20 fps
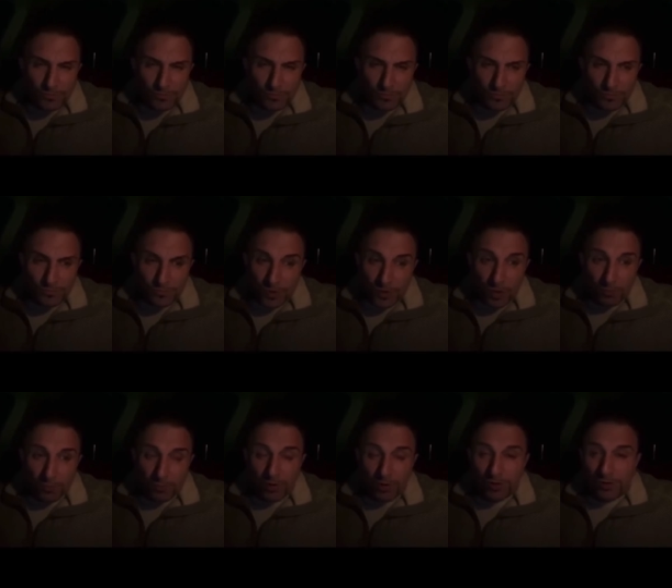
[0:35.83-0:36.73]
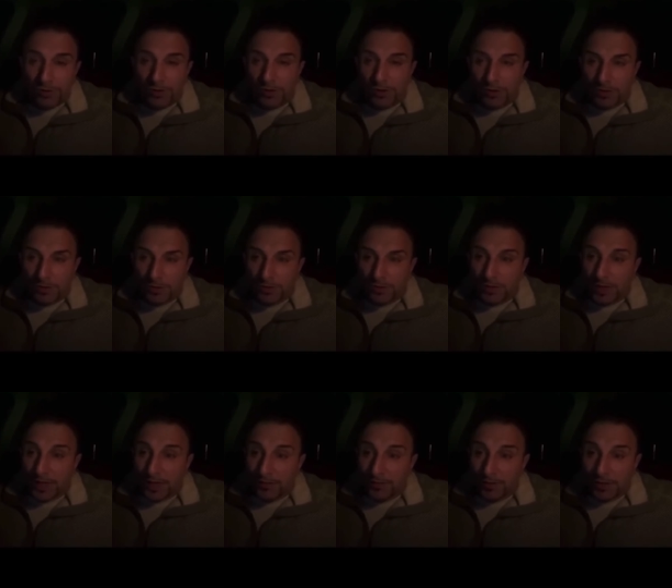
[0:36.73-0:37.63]
No, bro. Are you kidding me?
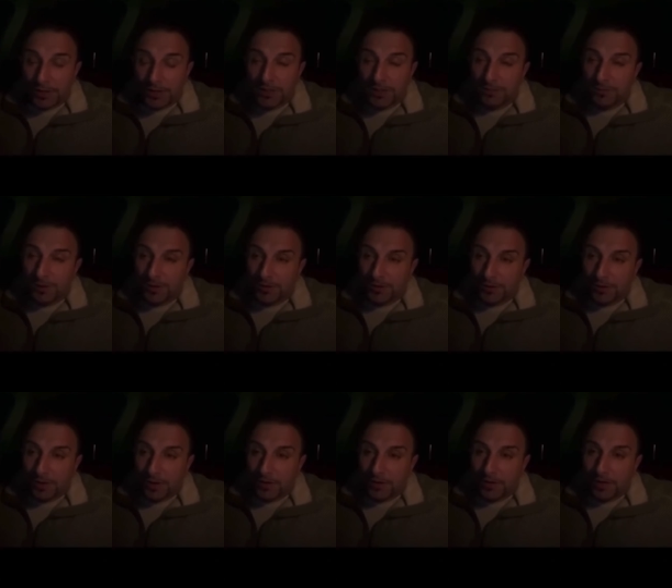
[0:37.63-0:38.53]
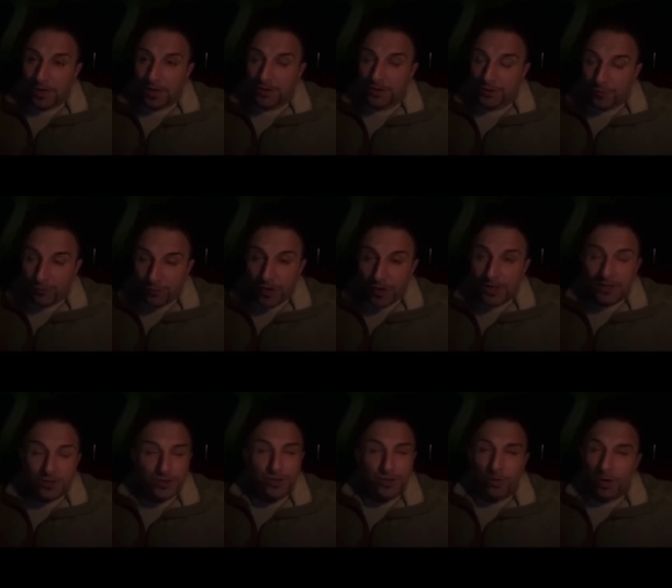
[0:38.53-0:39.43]
Aaron, listen to me. As your friend, there's
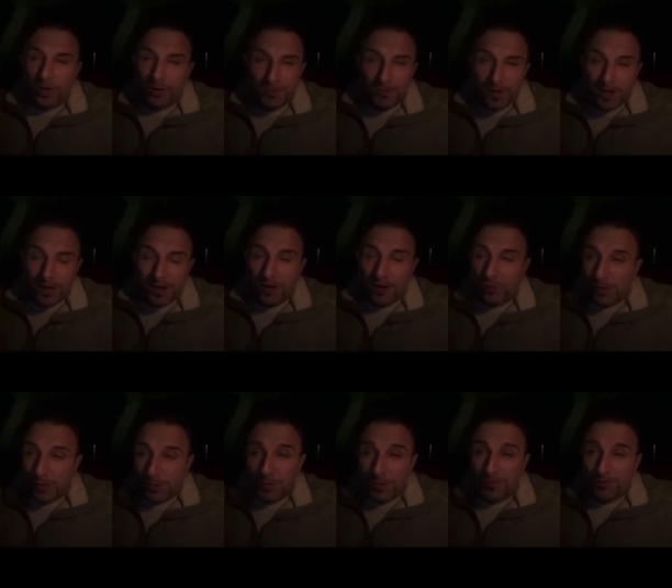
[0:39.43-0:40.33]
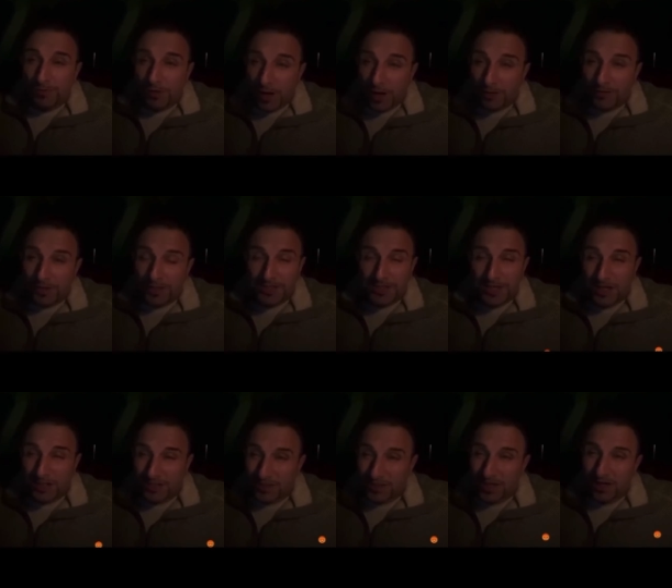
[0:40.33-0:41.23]
no API mm. equipment involved. I checked
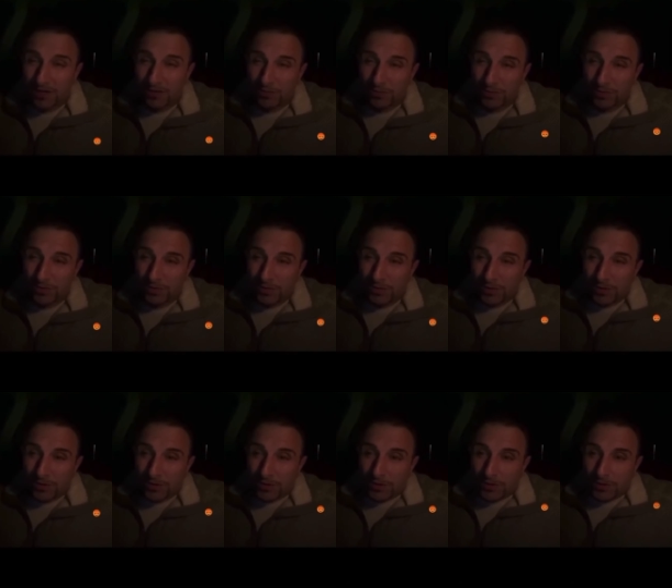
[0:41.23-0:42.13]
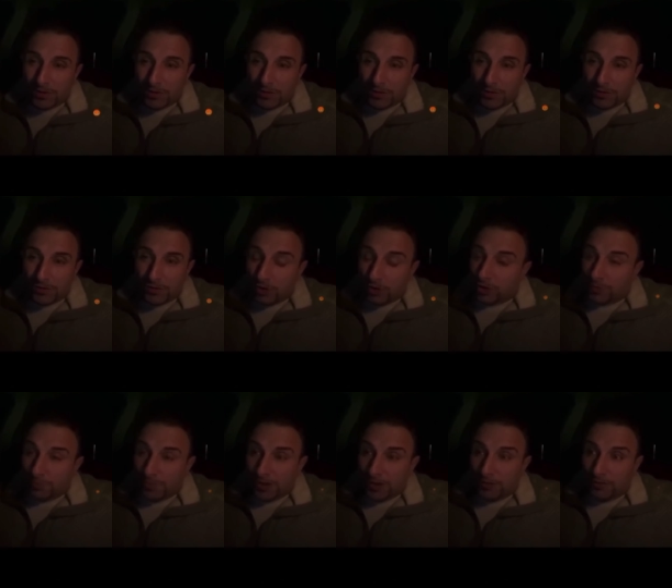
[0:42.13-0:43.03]
it out. Trust me, well,
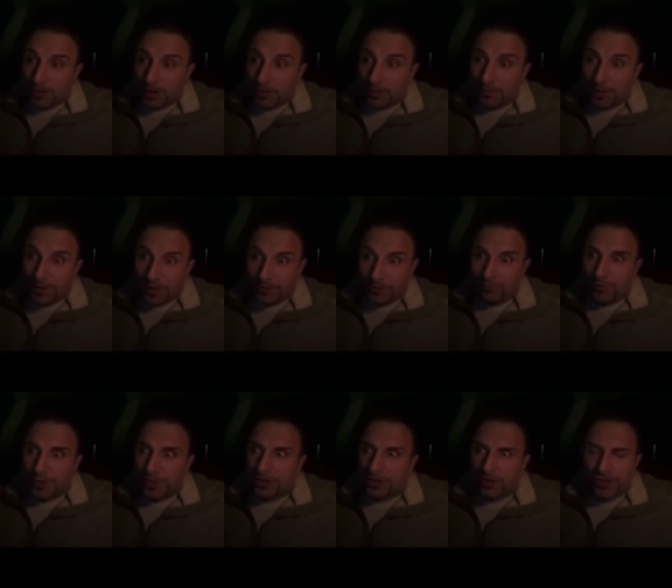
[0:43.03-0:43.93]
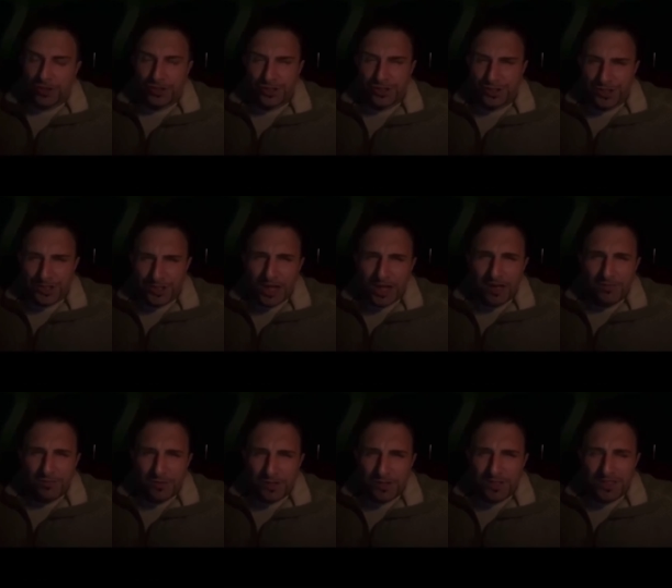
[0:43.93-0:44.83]
you don't think well, I'm going to uh, research uh, the shit out of it?
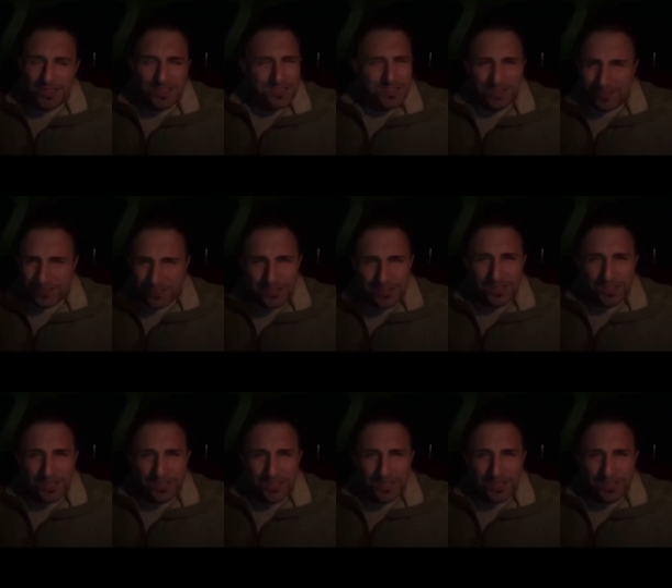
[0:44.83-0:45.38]
Oh, it's oh, legit. So,